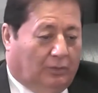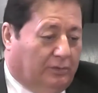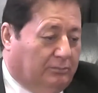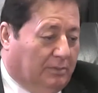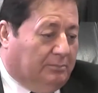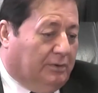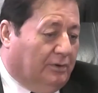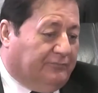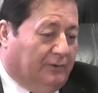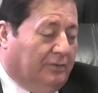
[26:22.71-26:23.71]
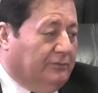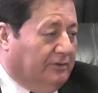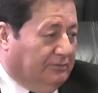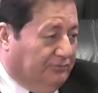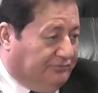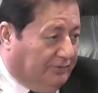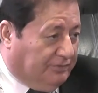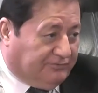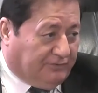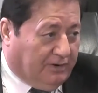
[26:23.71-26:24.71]
or member of other, you said
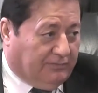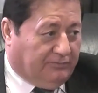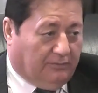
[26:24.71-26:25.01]
the trade.